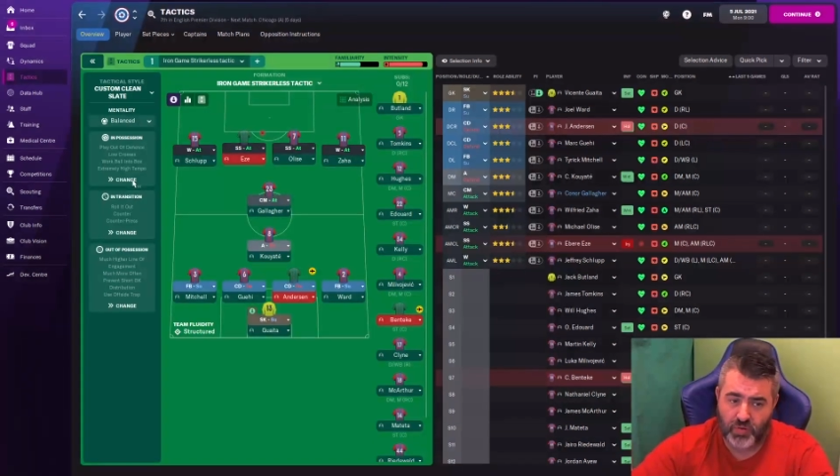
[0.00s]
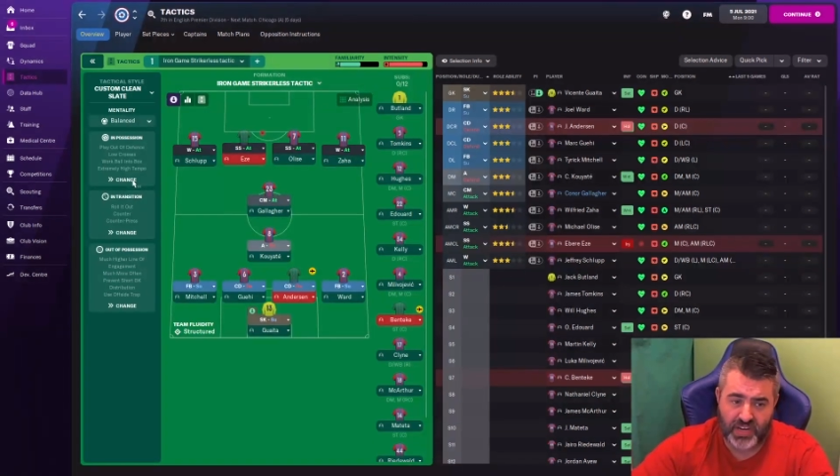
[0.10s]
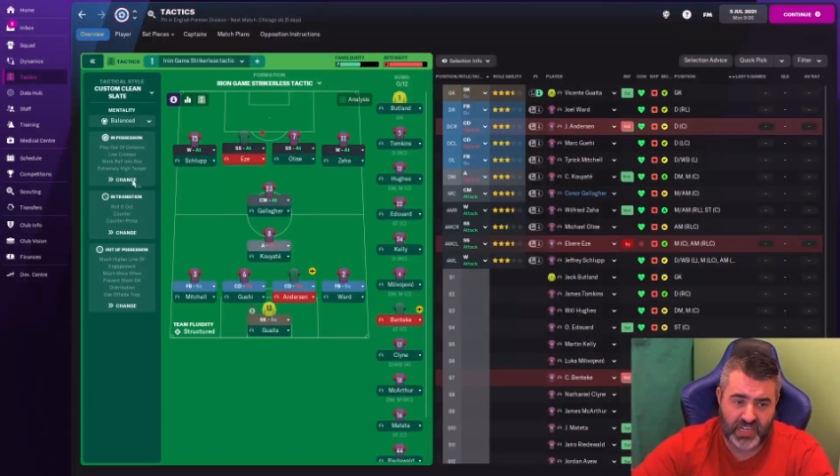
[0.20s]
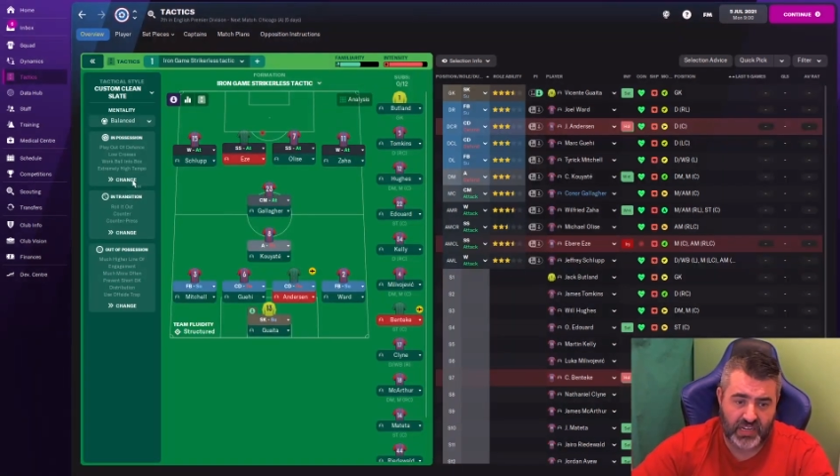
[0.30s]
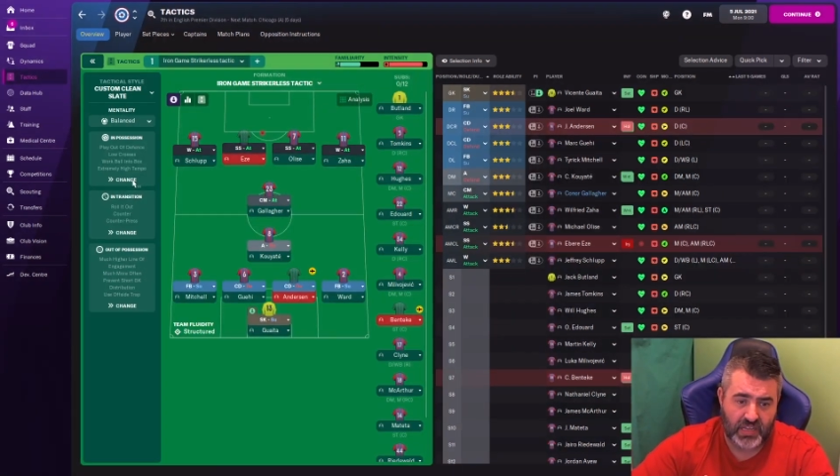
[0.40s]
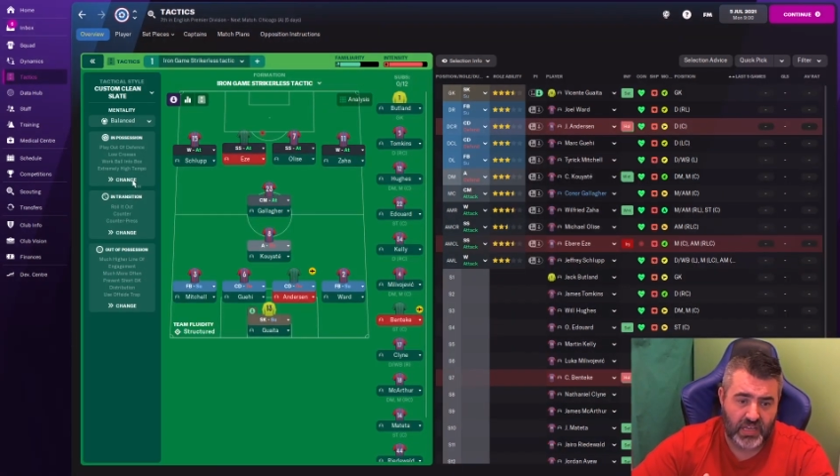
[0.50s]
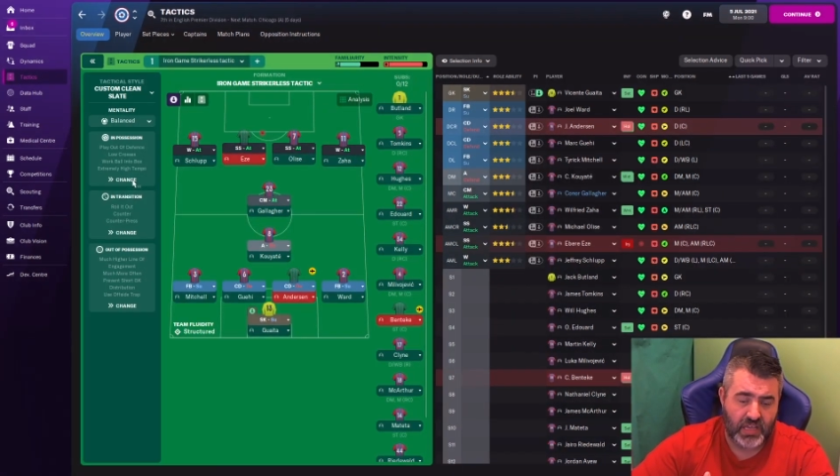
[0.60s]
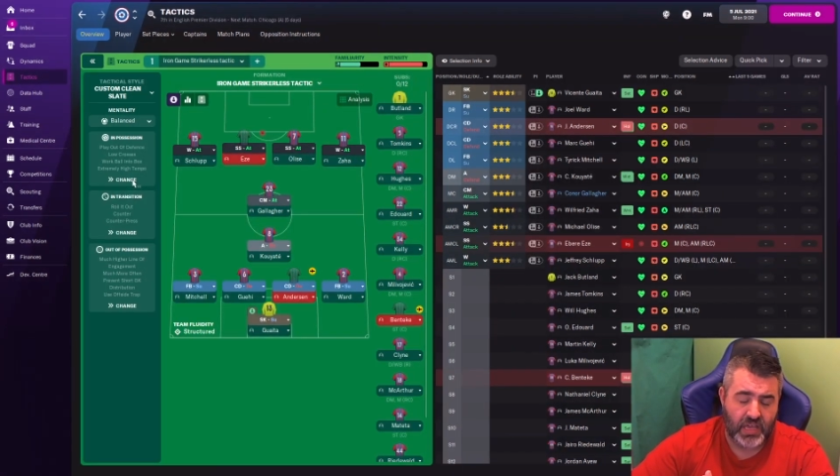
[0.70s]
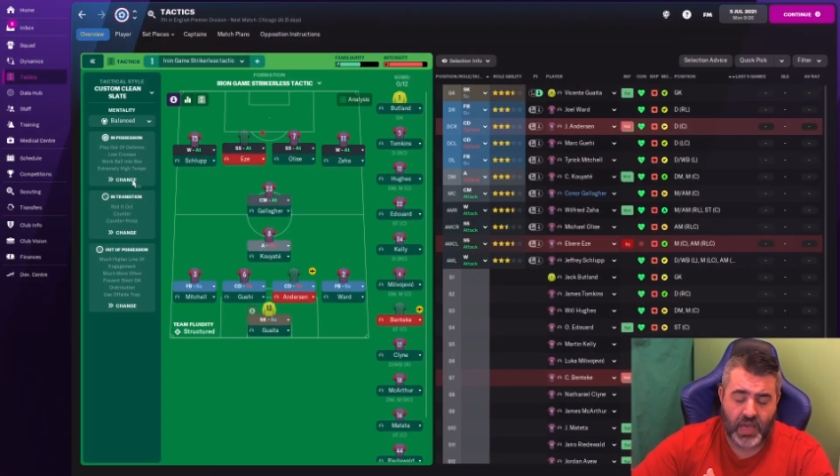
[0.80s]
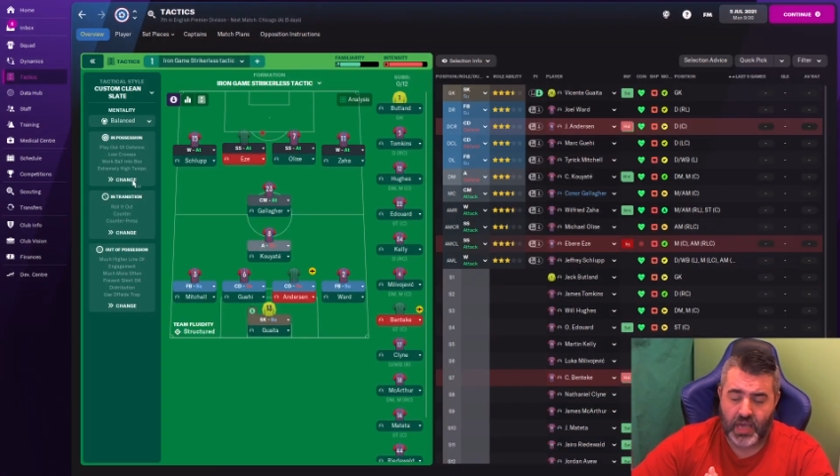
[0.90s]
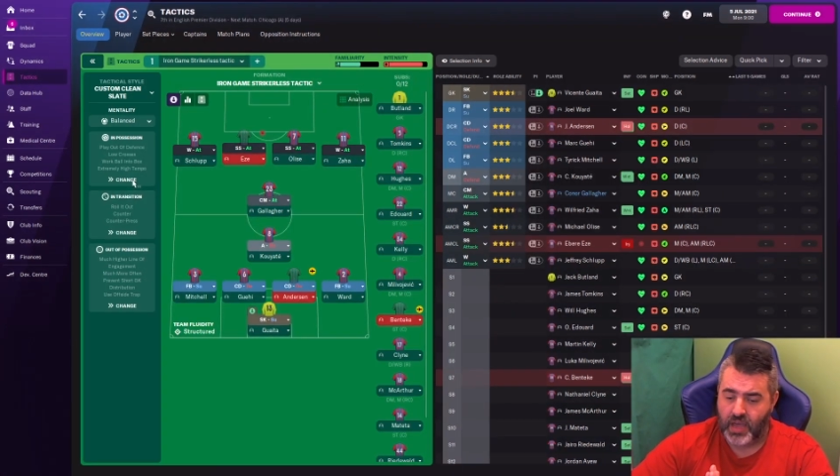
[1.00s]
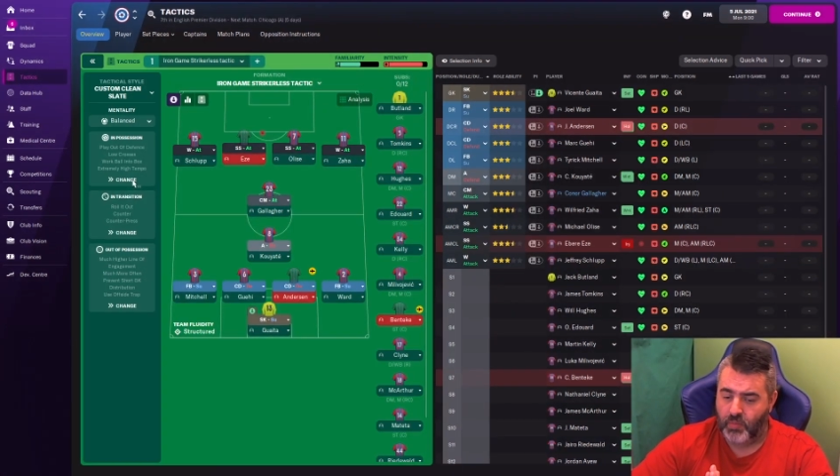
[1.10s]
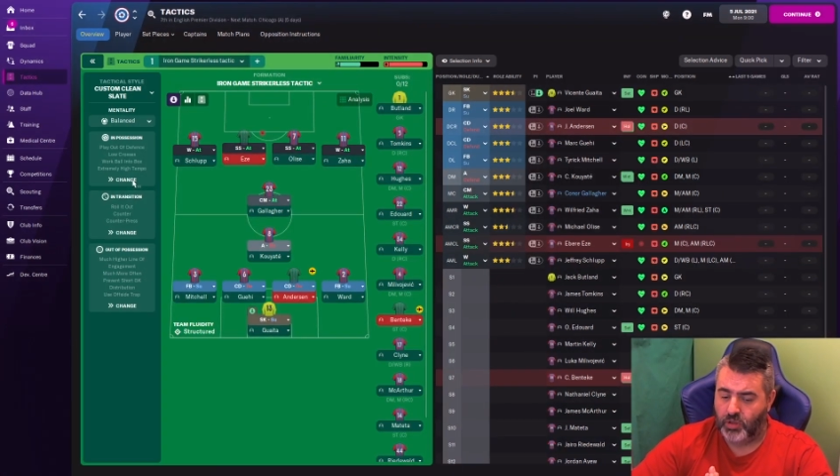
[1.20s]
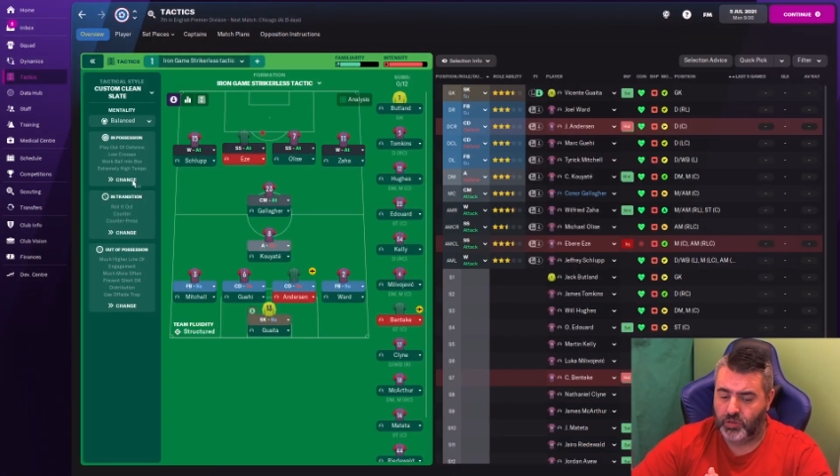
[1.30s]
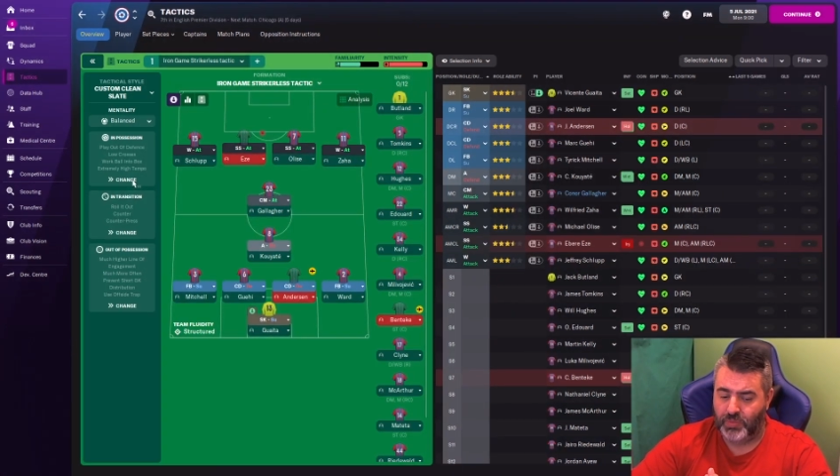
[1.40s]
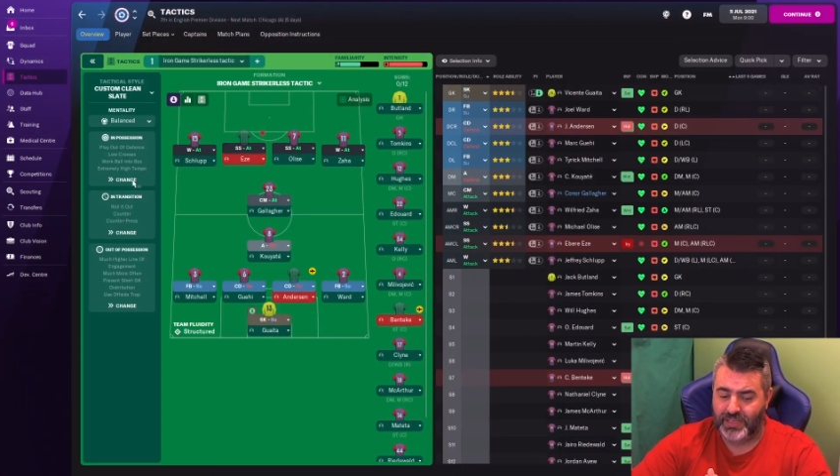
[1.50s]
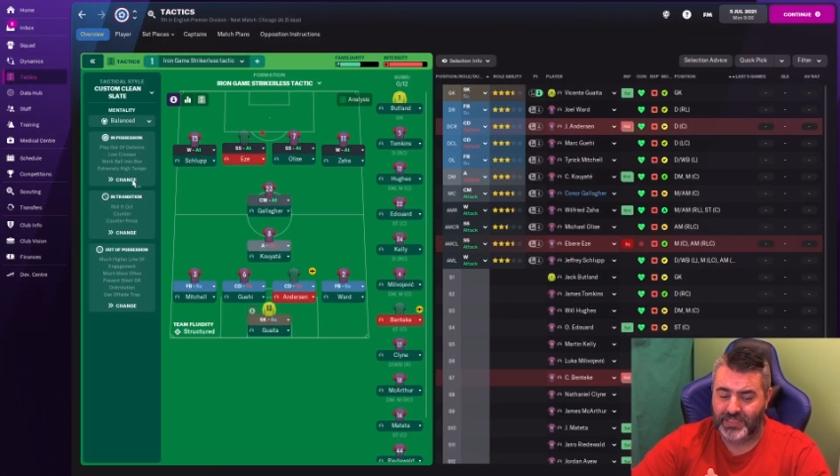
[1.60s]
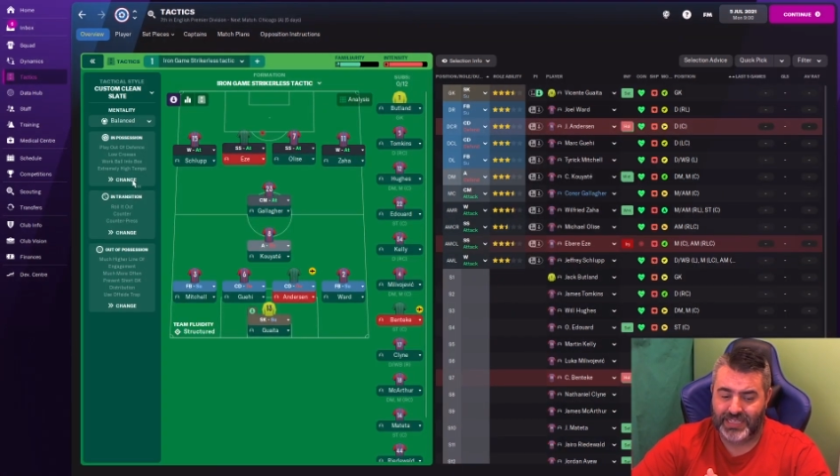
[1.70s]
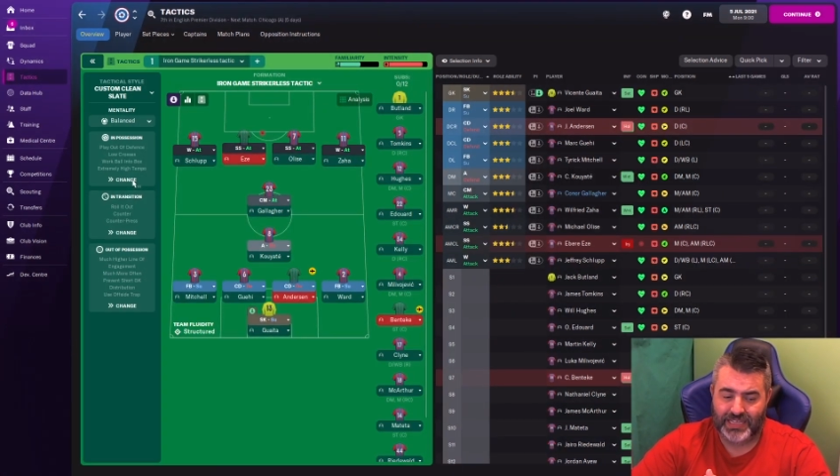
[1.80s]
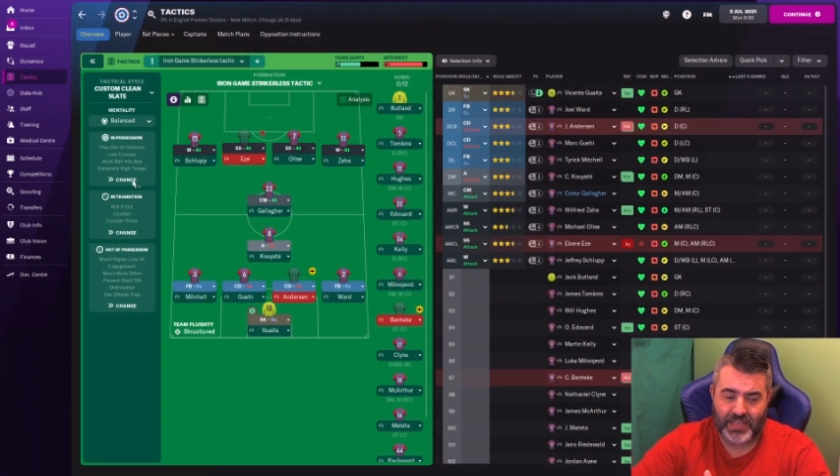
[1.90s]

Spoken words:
Reading. What did we concede?